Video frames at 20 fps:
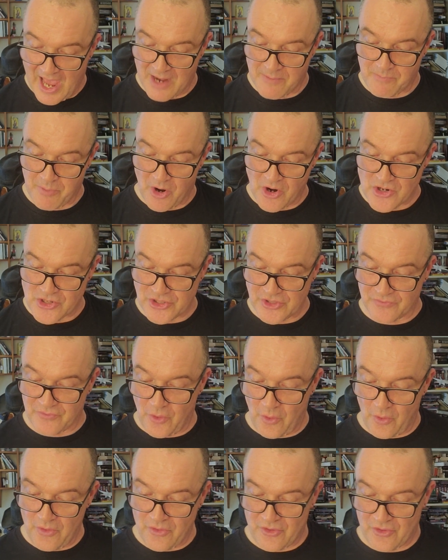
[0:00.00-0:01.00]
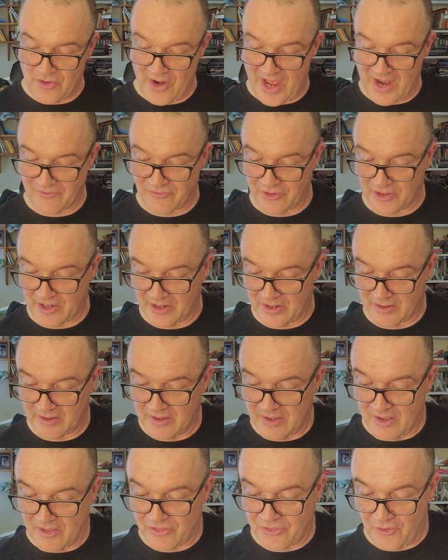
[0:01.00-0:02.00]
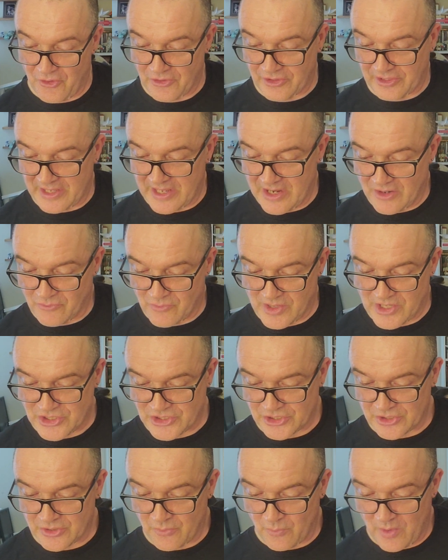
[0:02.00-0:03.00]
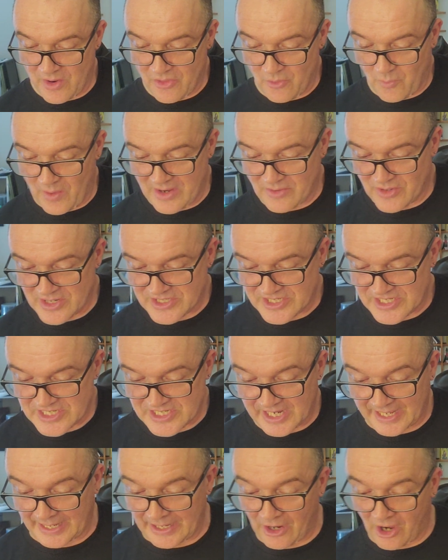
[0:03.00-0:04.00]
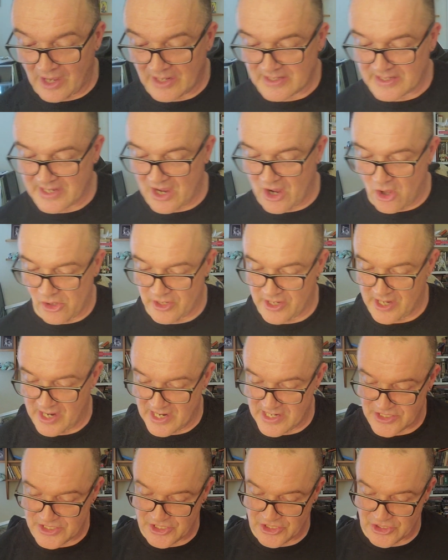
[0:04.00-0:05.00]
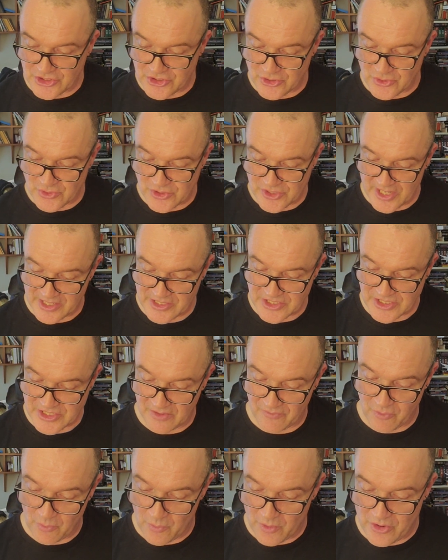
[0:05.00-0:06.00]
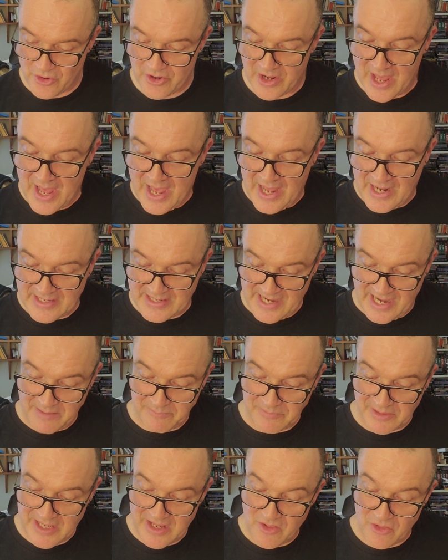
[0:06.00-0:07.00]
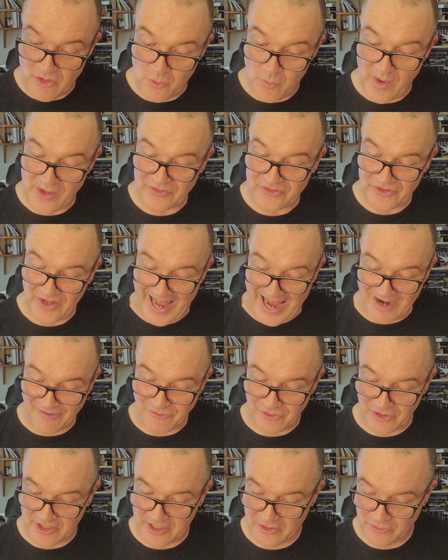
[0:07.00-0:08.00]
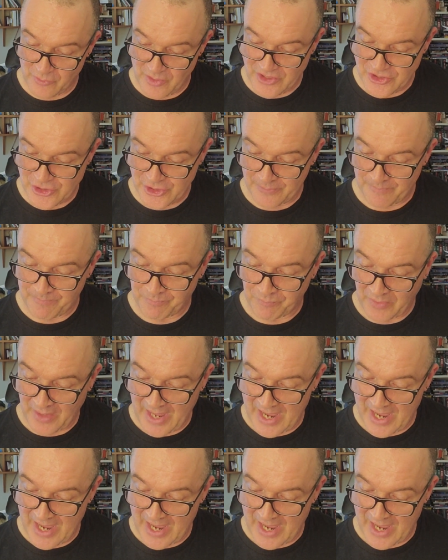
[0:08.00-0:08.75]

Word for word: and parts of Northern Africa. Thirdly, a region where the white races cannot colonize in a true sense of the word, namely the West Africa region.